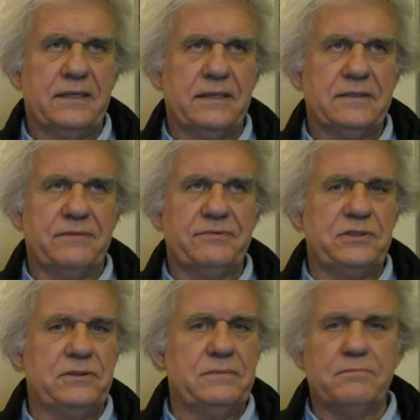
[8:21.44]
gives
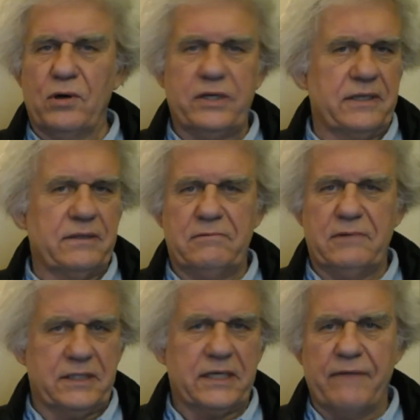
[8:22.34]
you more than
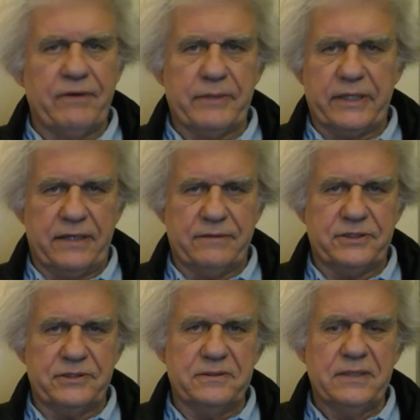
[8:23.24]
what the government
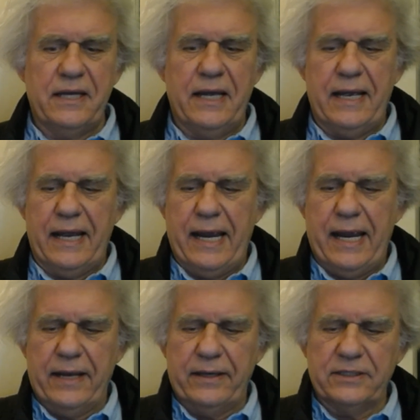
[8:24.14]
gives you.
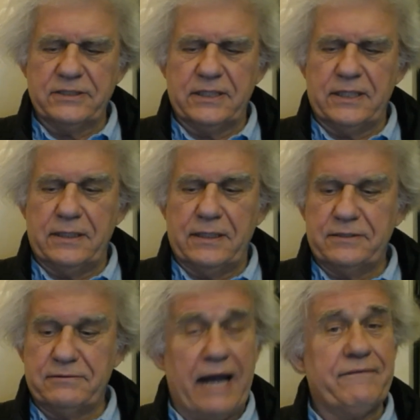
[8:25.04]
And there's a
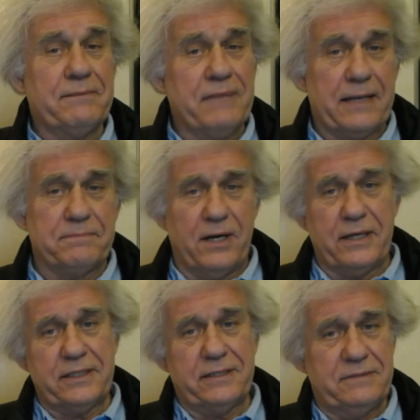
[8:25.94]
thriving black
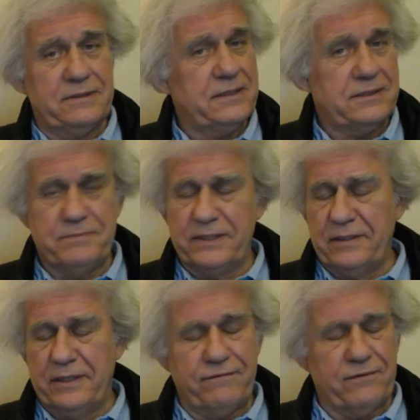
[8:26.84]
market. It's been
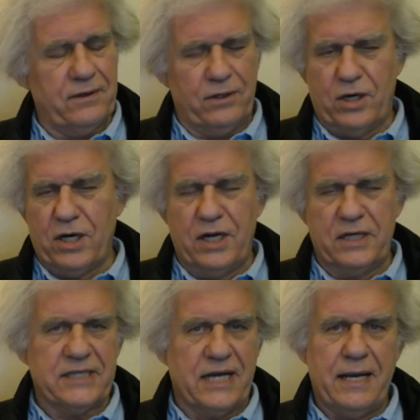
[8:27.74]
there for a
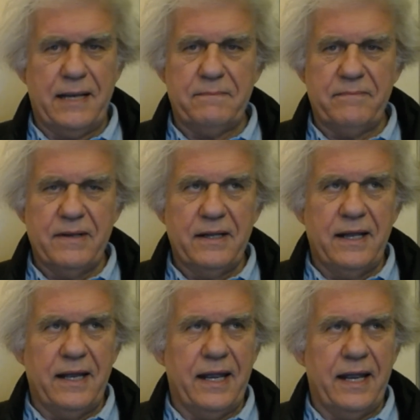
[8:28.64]
long time.
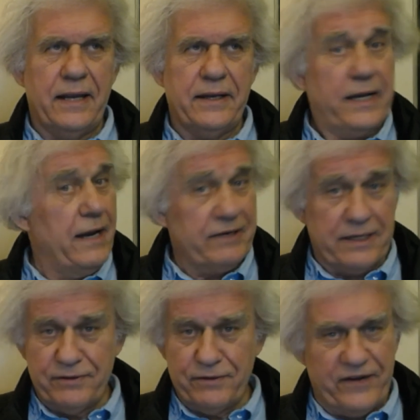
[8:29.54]
And they never
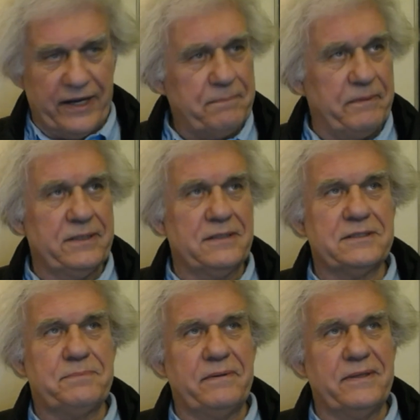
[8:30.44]
give you fake
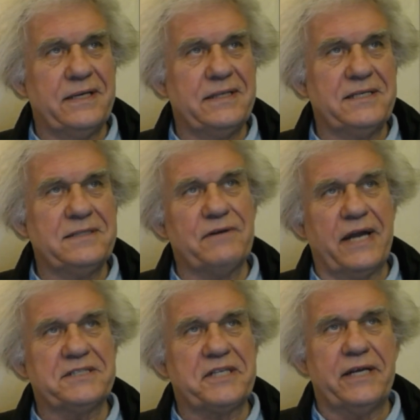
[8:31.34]
bills. They, they try
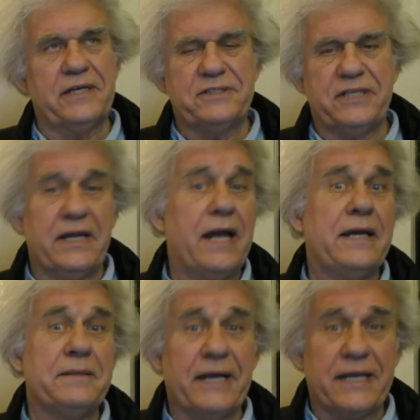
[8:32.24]
to scare you, say,
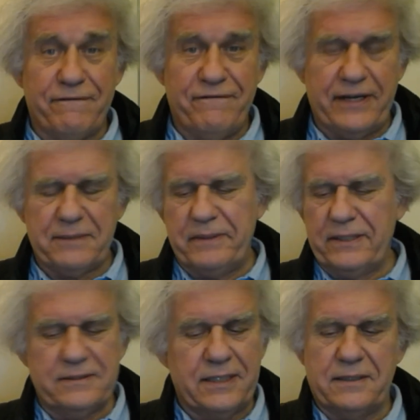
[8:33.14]
hey, you might get a fake
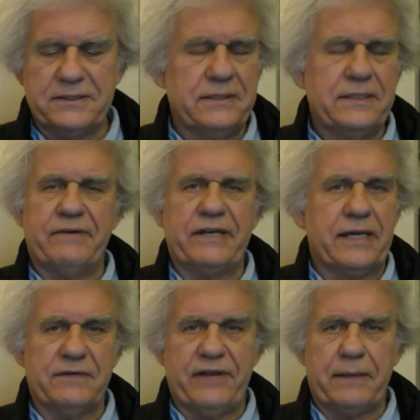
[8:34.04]
bill. No, you never
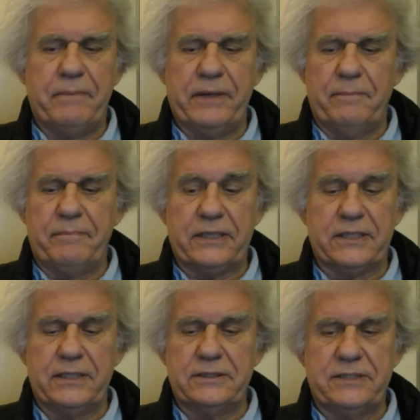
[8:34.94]
get a fake bill
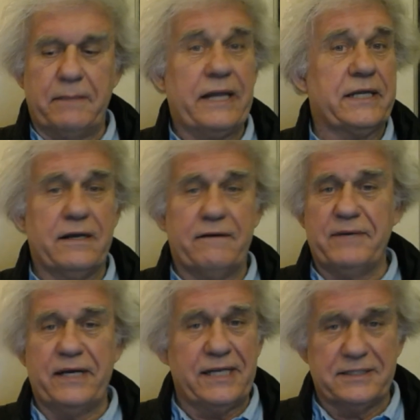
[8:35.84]
because they make enough
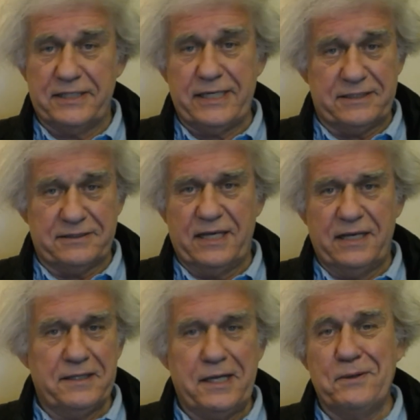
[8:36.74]
money as it is.
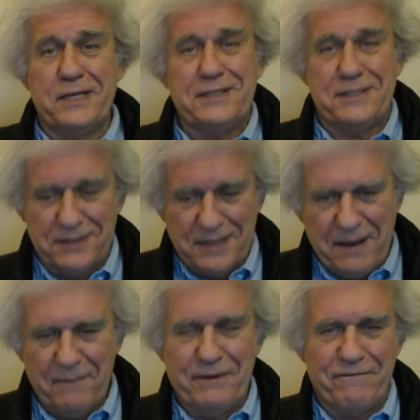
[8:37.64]
They don't need to
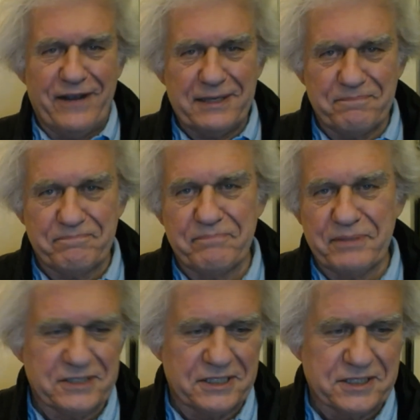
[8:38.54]
put fake
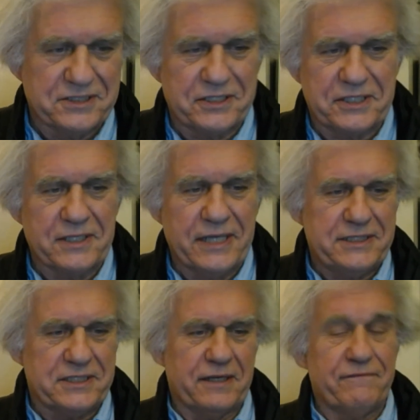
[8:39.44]
bills into
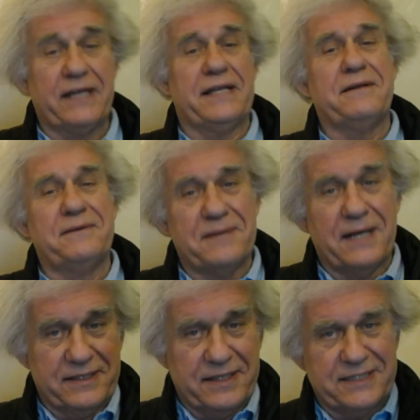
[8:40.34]
circulation. If
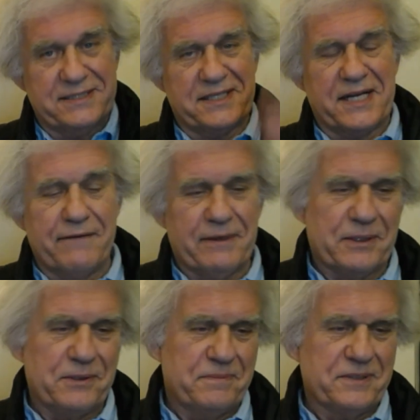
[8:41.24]
anyone, it's the
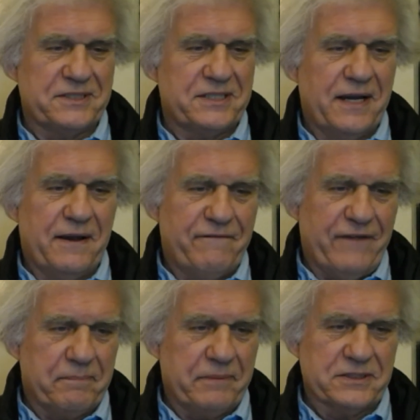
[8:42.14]
government who puts
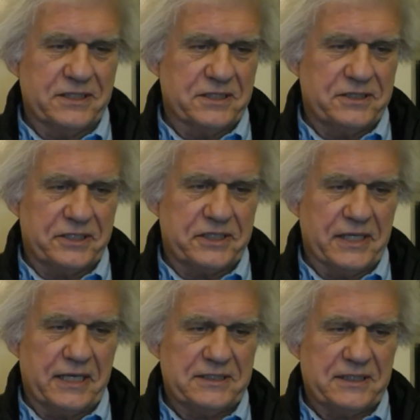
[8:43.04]
fake bills into
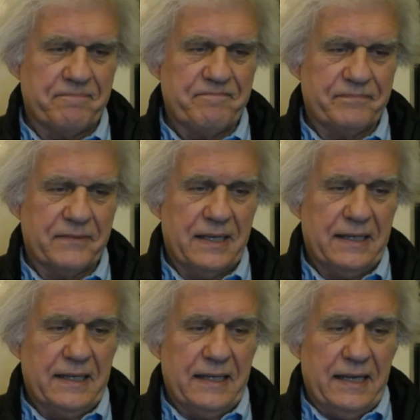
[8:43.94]
circulation.
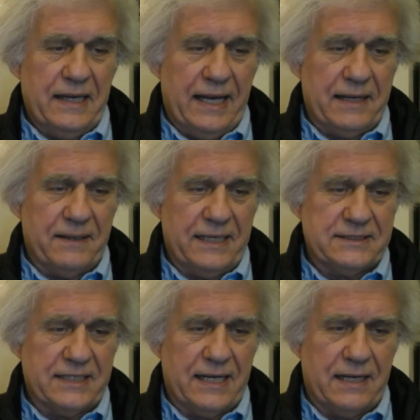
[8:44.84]

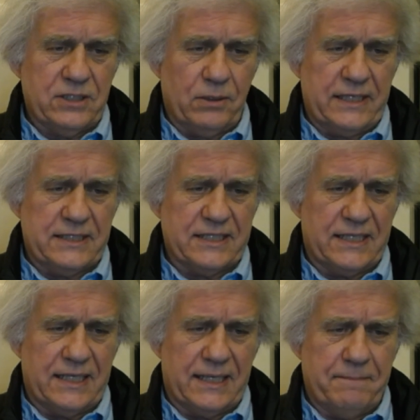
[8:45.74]
Anyways, uh, so what is a
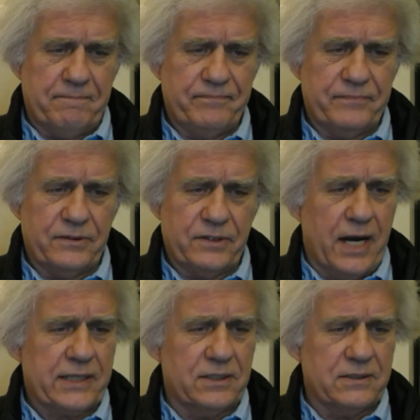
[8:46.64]
uh,
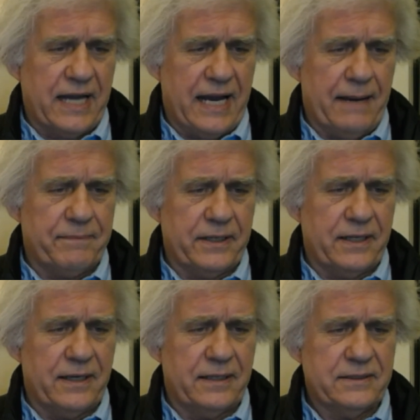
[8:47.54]
narco cap,
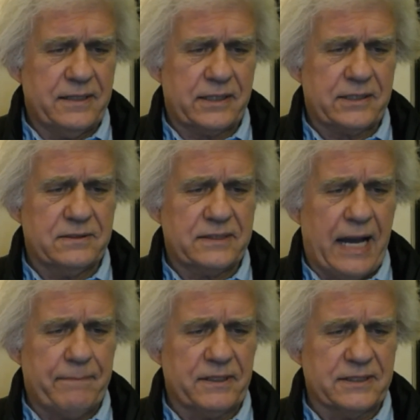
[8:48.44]
uh, narco
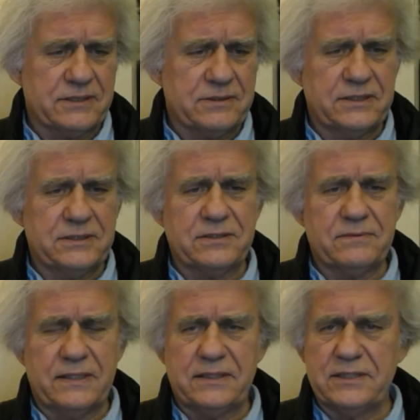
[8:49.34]
capitalist, which is
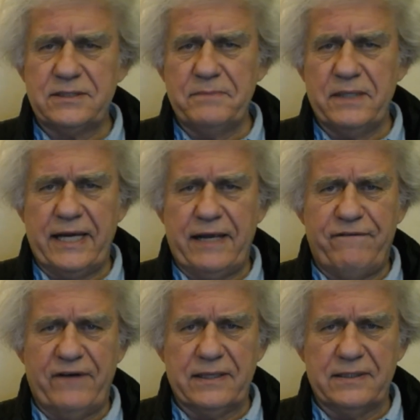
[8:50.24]
what this Milei
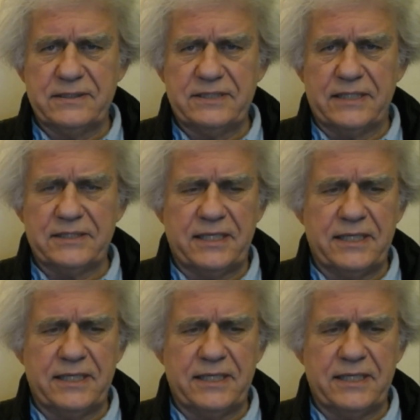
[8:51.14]
fellow says he